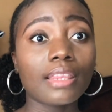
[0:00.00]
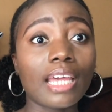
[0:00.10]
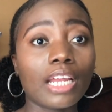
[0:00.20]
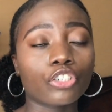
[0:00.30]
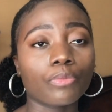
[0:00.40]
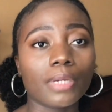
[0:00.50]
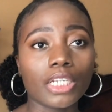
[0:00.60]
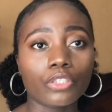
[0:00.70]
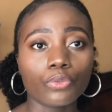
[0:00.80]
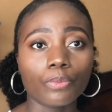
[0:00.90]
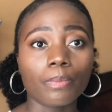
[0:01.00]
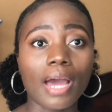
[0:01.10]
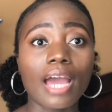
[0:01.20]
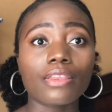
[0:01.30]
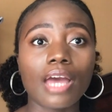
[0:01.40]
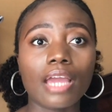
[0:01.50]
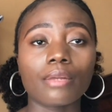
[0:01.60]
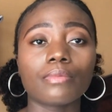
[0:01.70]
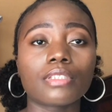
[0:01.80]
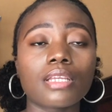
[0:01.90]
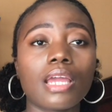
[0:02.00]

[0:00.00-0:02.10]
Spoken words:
that extra money to buy the items,